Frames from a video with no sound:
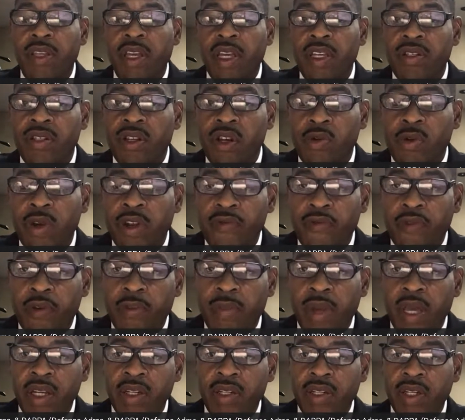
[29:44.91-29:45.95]
there's no
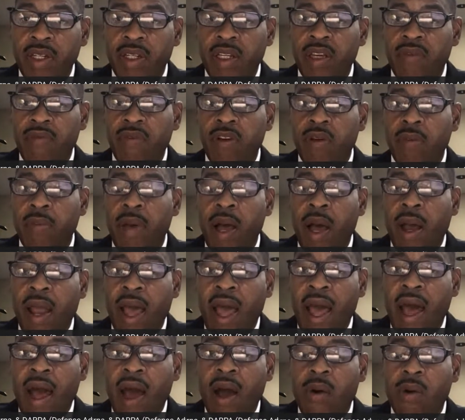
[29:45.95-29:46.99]
information given about
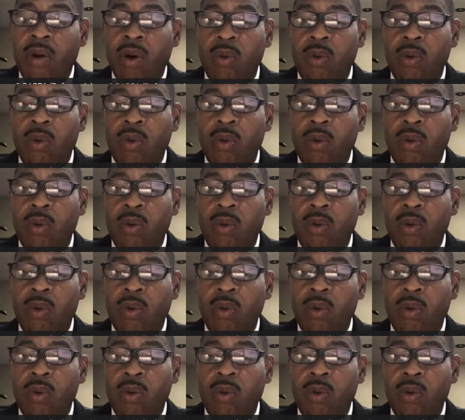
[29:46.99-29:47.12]
how